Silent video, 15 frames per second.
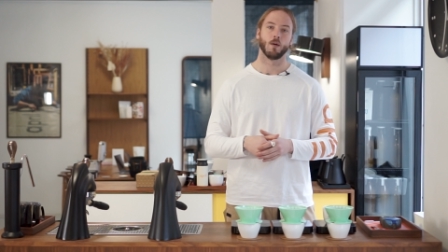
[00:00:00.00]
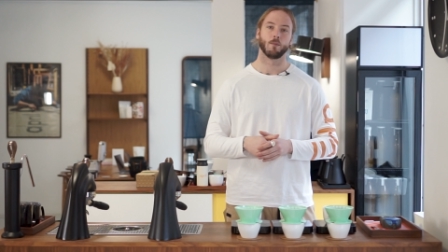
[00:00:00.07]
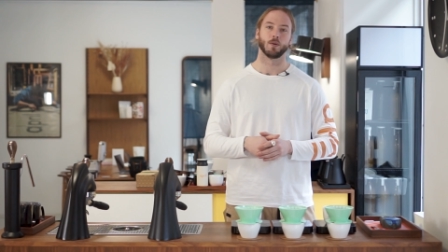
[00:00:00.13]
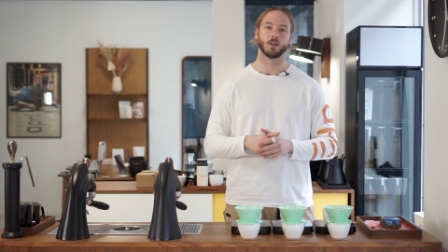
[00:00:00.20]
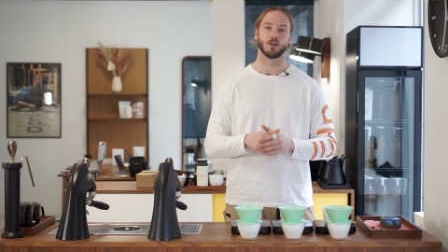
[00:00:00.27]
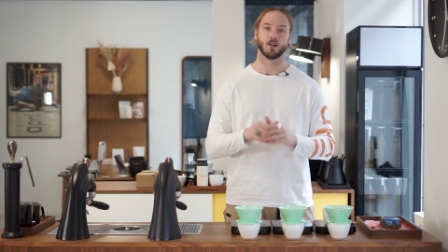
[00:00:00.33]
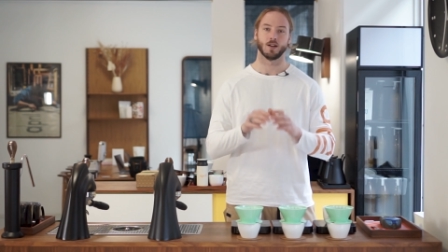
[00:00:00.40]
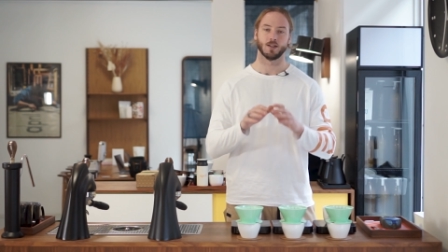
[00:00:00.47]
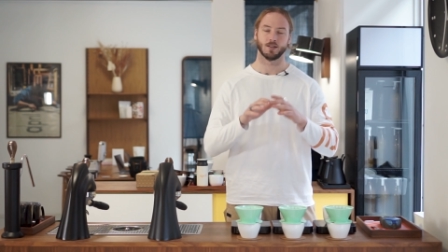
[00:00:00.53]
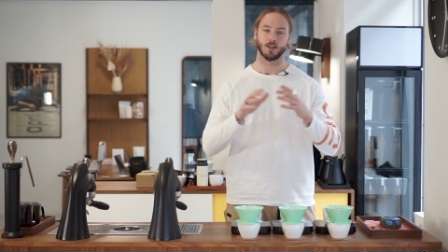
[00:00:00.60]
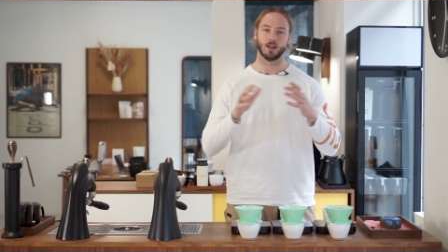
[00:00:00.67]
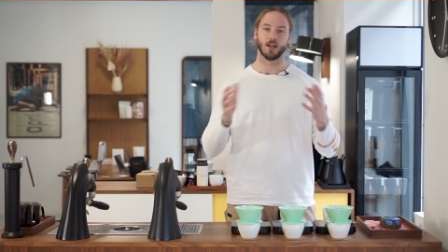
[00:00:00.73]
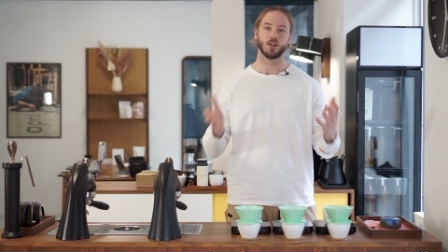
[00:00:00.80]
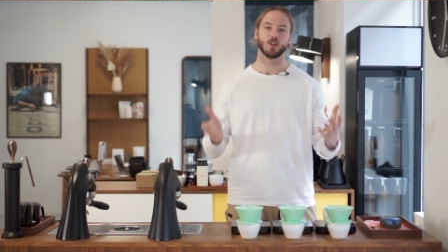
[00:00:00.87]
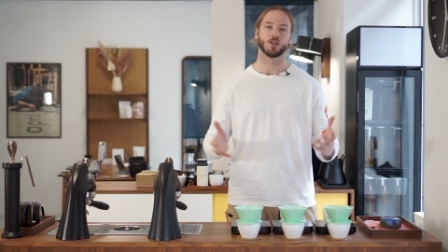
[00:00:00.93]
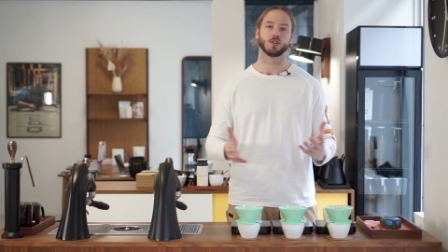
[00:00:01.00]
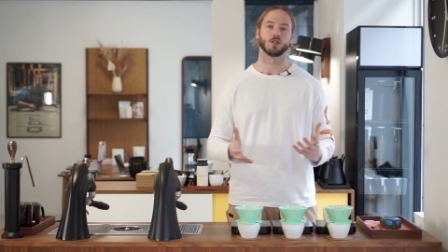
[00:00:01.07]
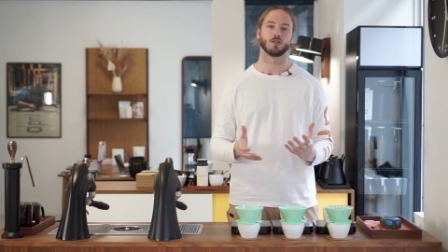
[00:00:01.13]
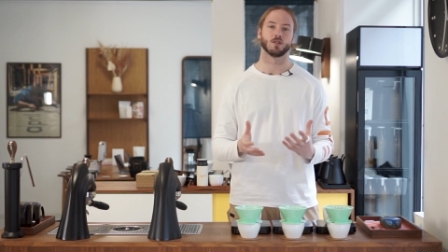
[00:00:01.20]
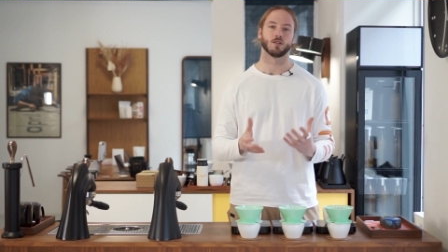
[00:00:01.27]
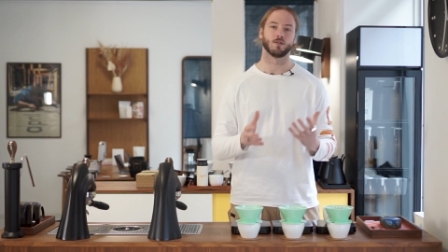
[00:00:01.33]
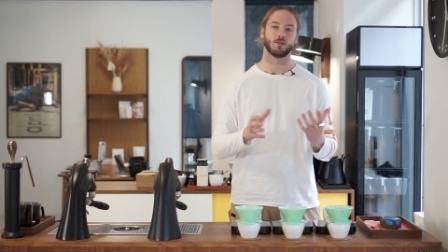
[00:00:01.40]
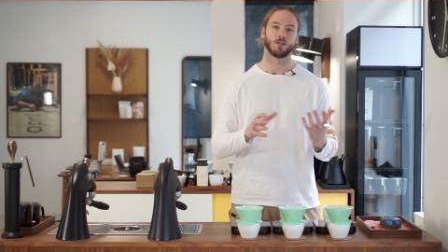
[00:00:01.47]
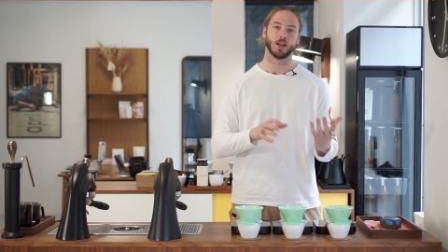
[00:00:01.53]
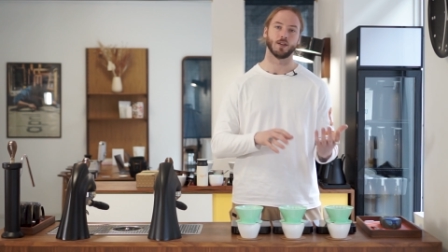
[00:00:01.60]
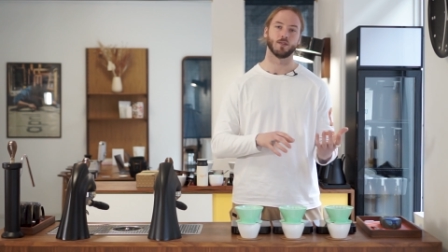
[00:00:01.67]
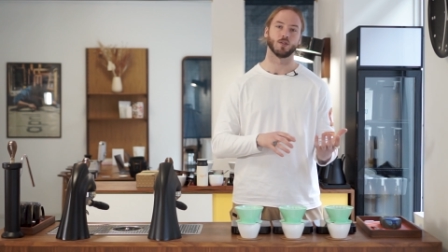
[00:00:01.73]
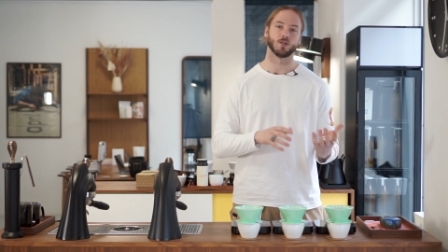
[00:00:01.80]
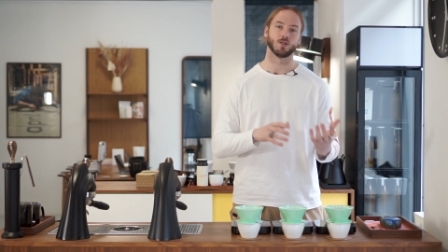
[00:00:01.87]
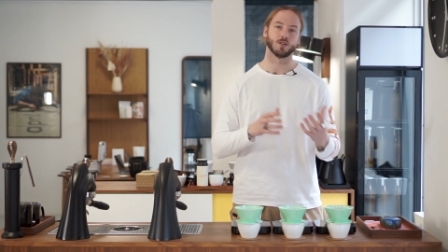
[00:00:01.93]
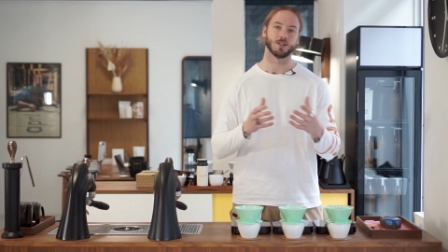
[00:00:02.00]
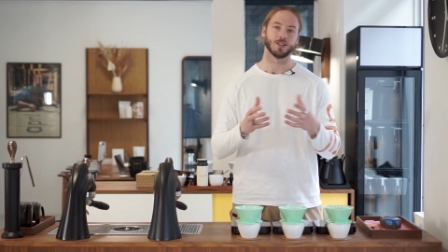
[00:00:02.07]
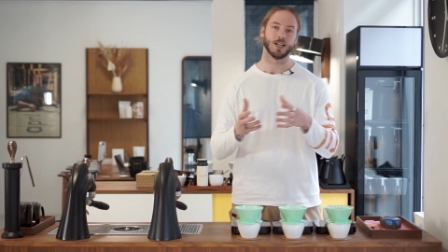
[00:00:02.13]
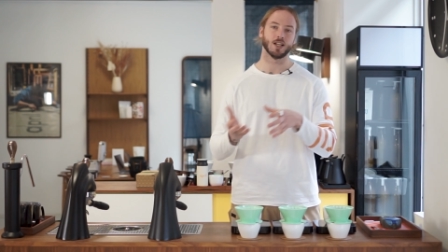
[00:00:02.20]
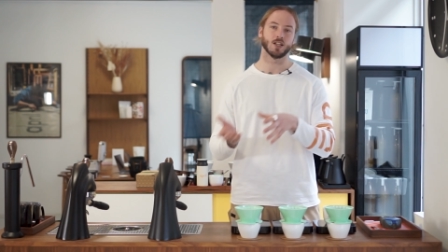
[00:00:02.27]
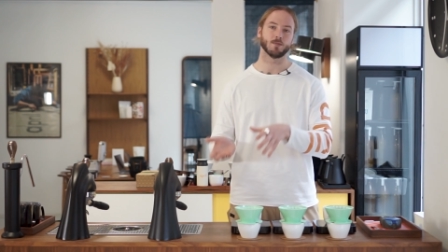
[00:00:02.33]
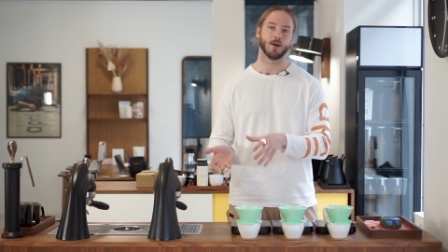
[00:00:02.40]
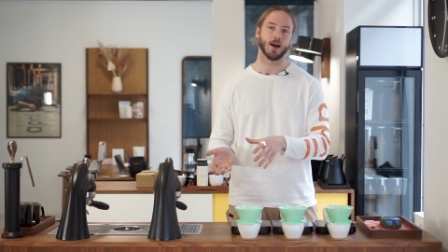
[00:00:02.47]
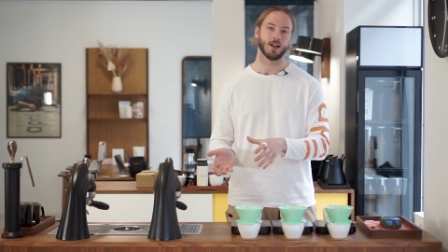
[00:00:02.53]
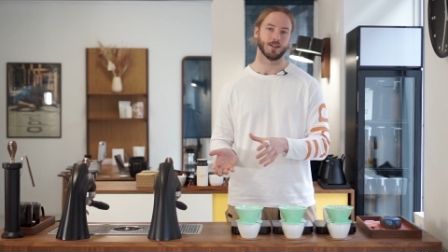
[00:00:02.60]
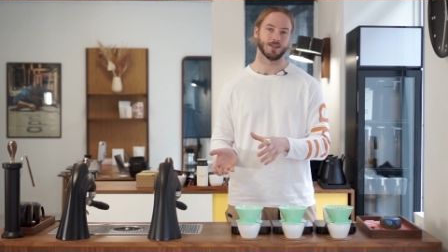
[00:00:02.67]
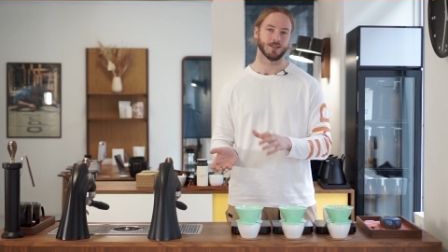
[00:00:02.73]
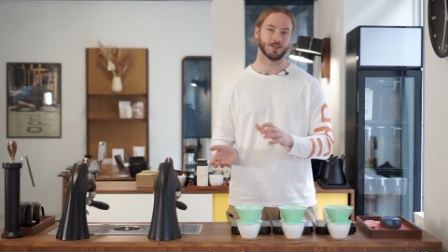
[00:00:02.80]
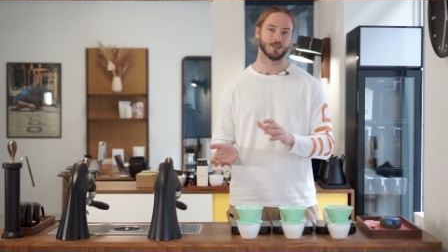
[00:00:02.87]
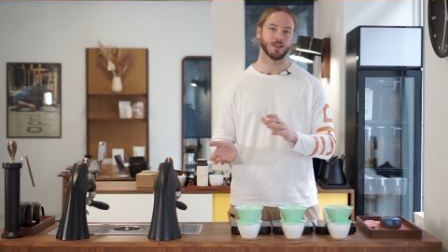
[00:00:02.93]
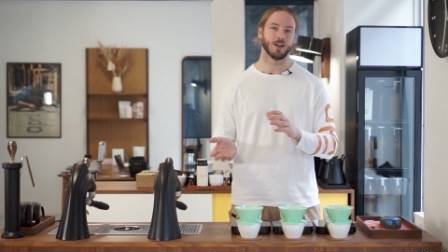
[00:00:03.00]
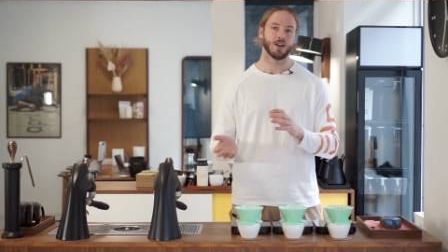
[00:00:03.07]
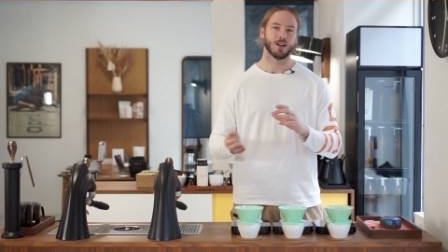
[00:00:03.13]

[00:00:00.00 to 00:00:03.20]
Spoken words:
but the constellations of flavors and taste balance